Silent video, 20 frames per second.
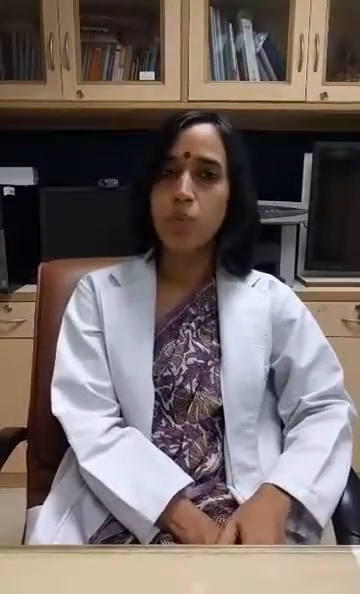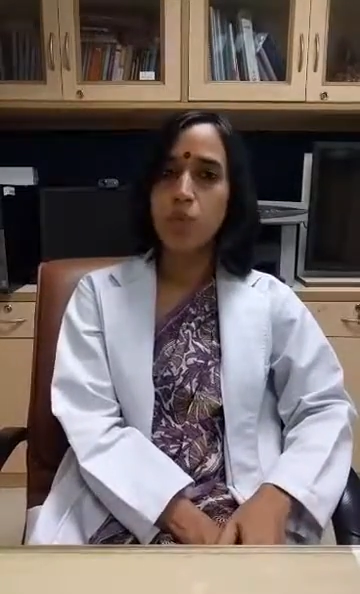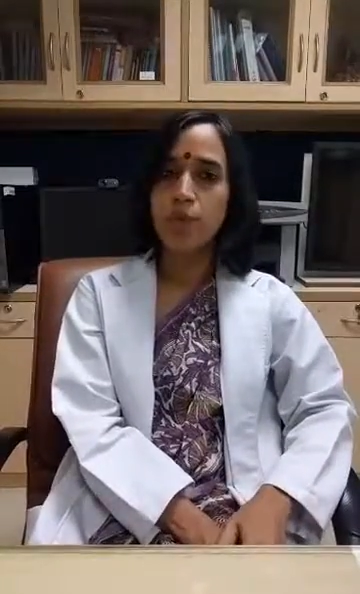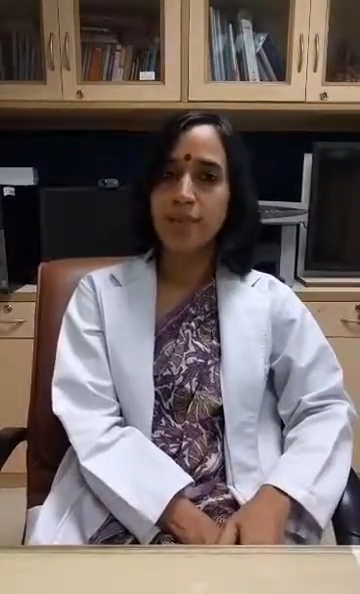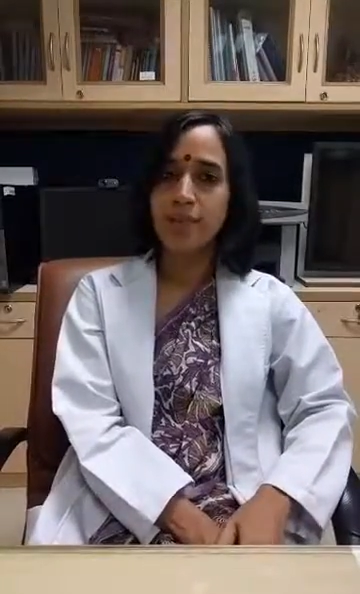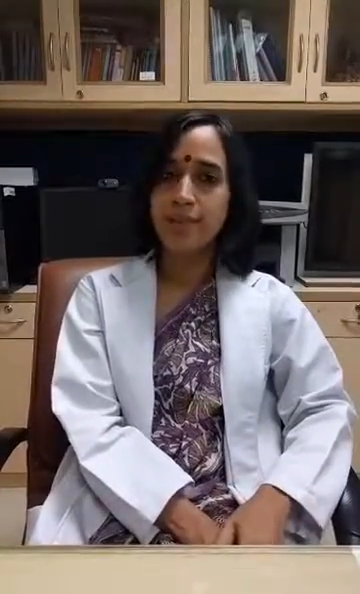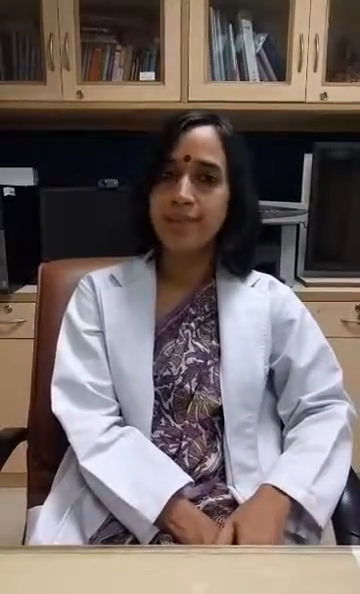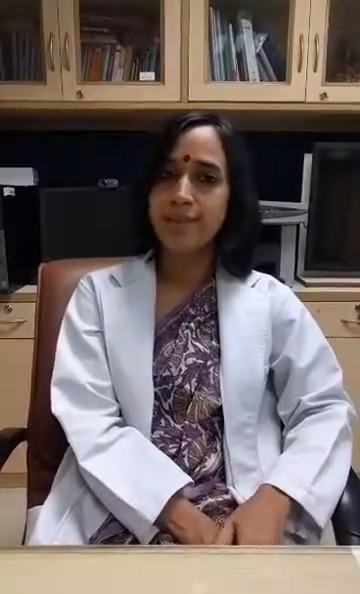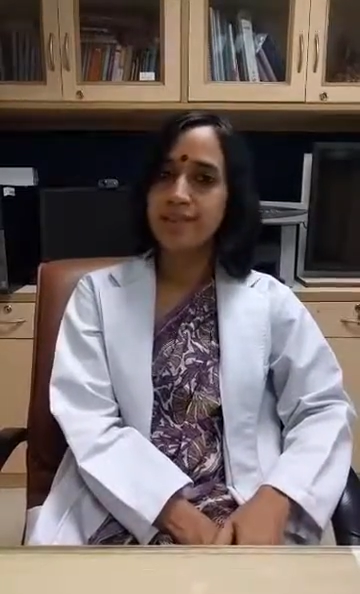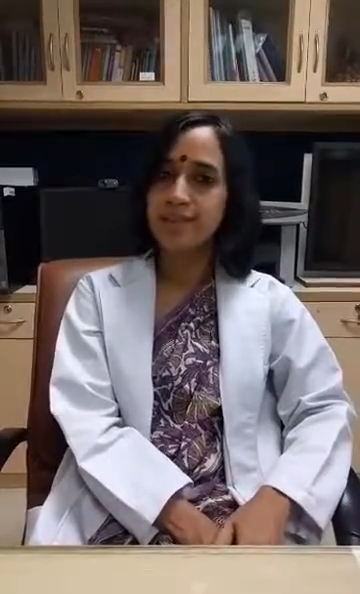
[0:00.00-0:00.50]

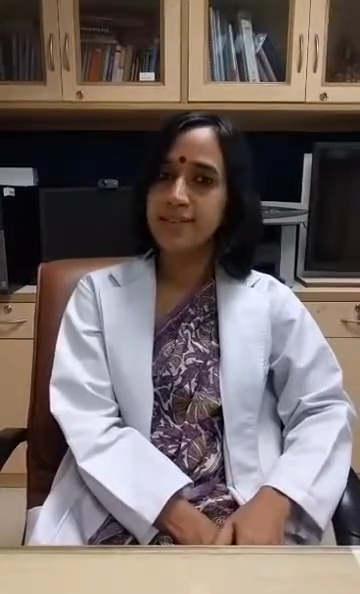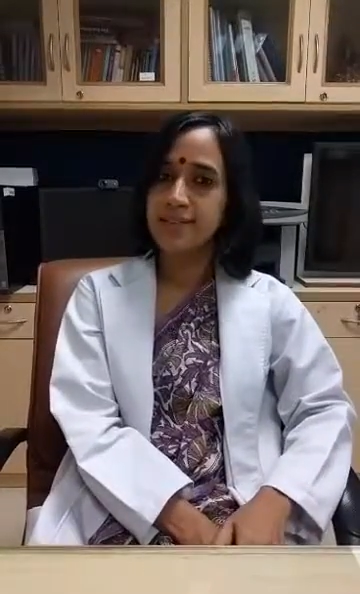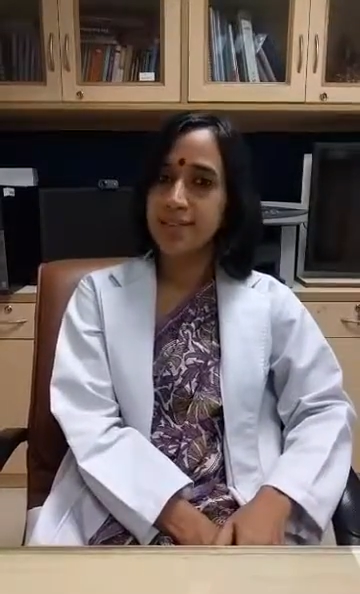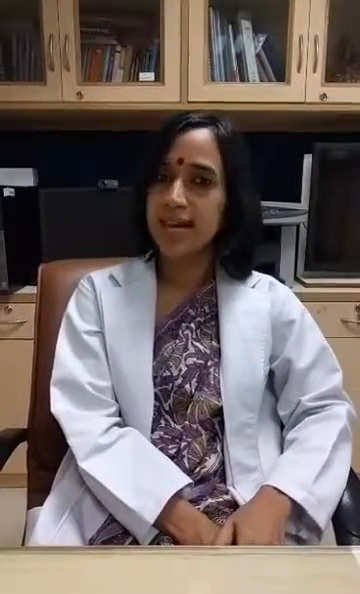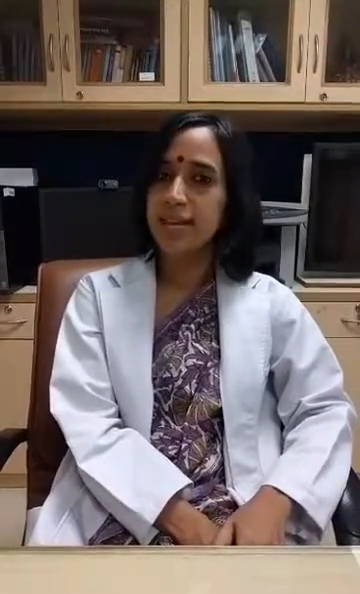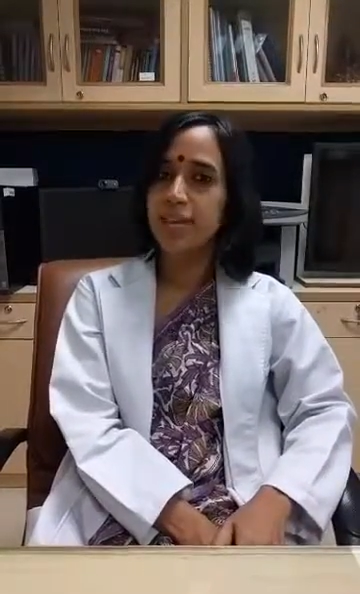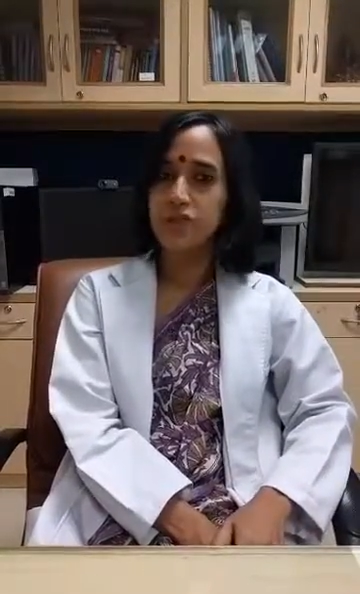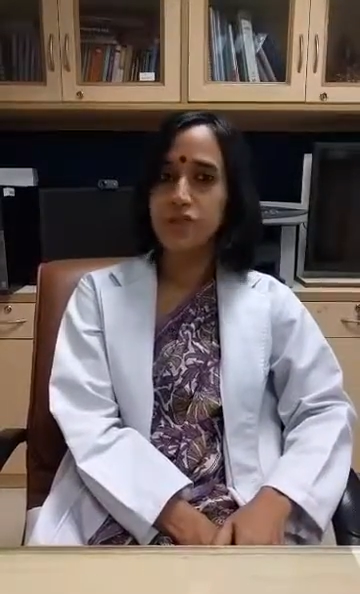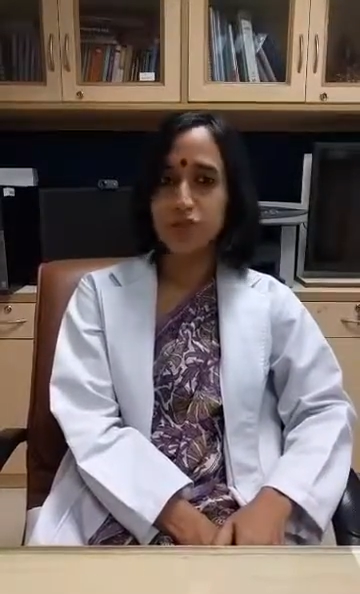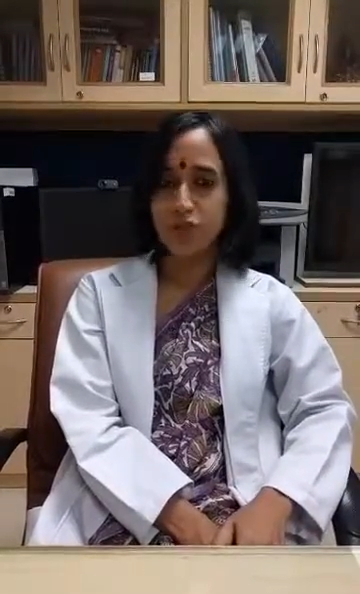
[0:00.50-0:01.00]
with
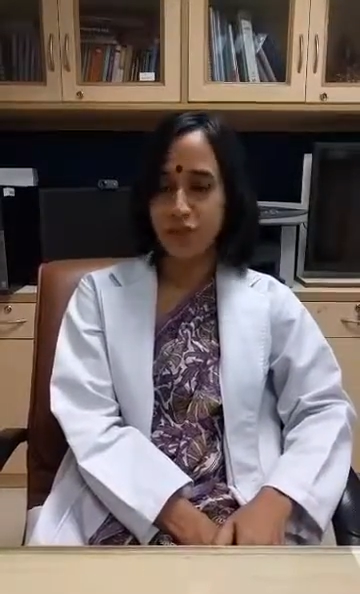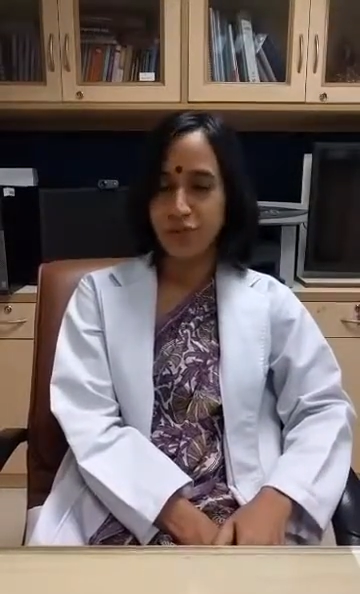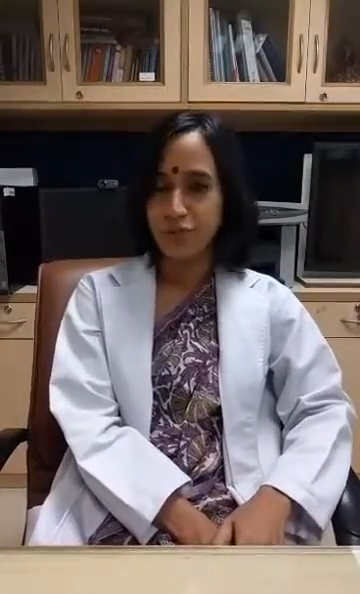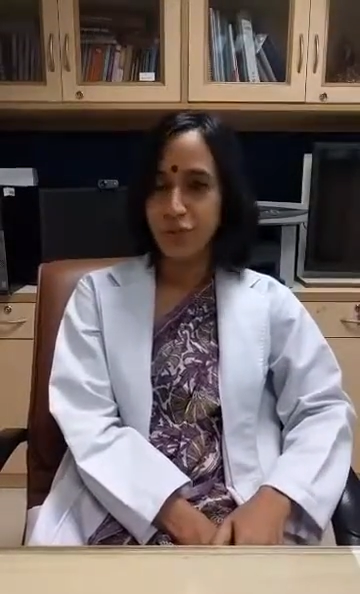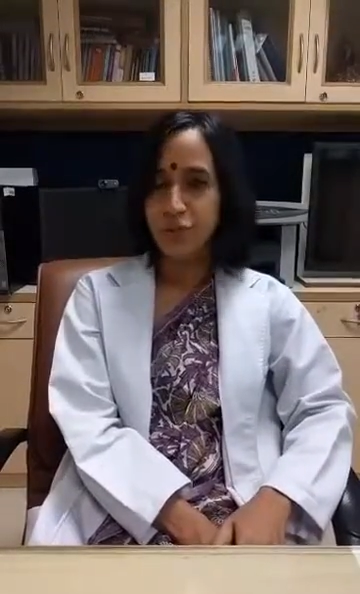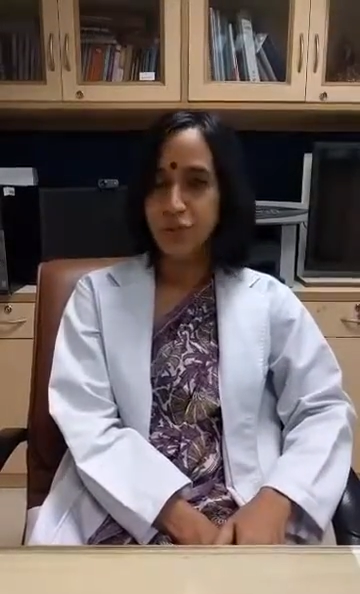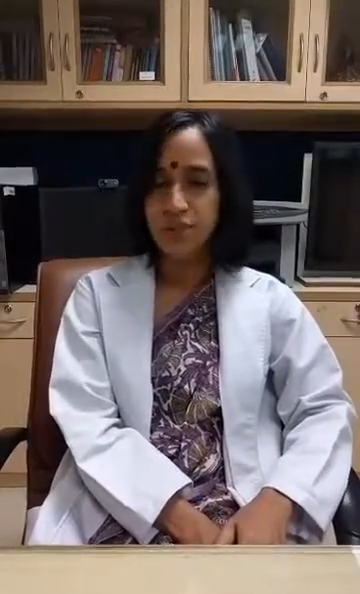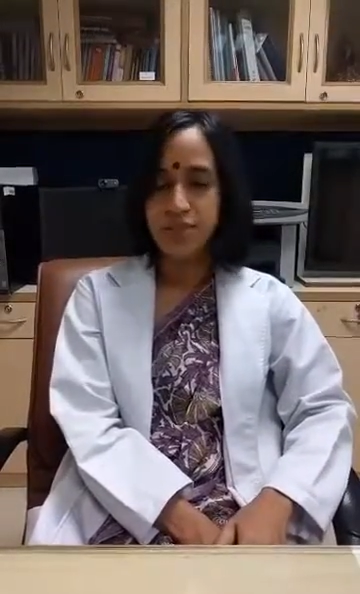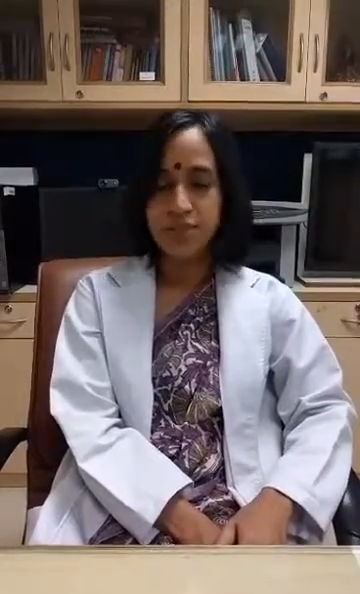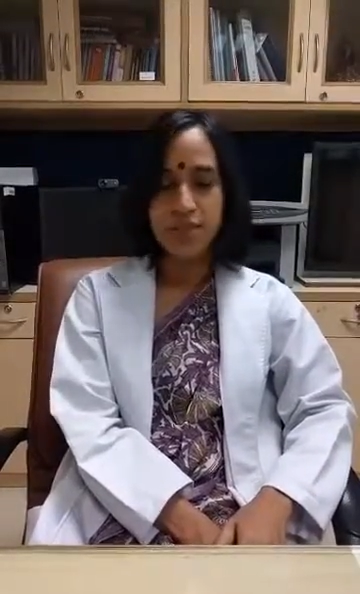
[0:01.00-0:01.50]
salads or
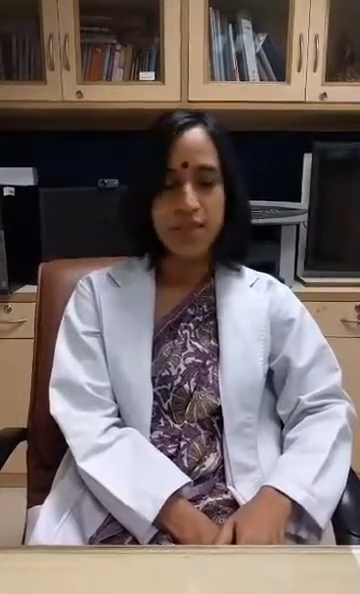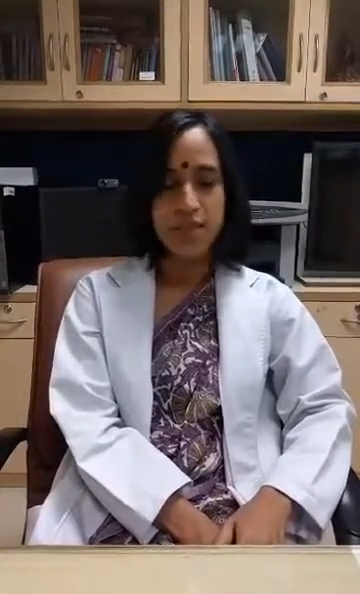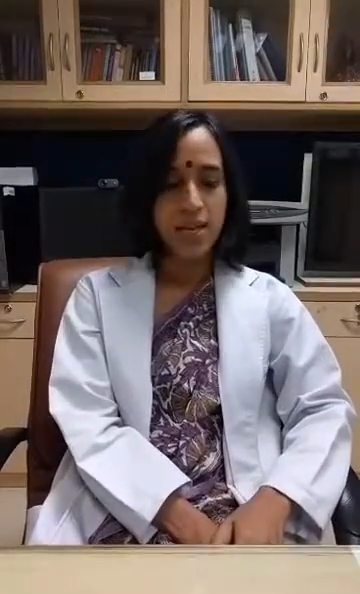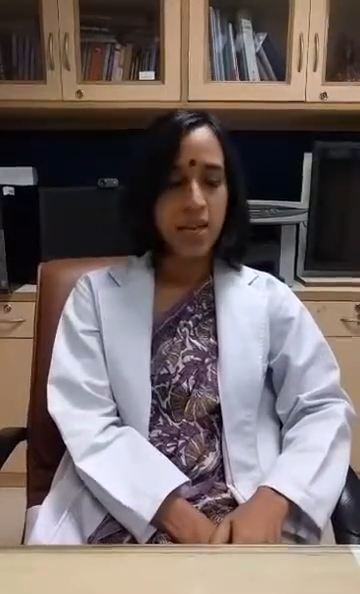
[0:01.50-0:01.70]
fruits.